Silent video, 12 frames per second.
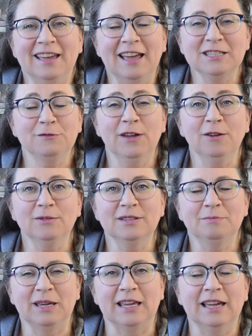has
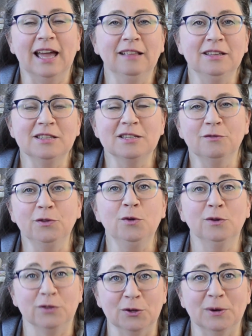found me, at least a few of you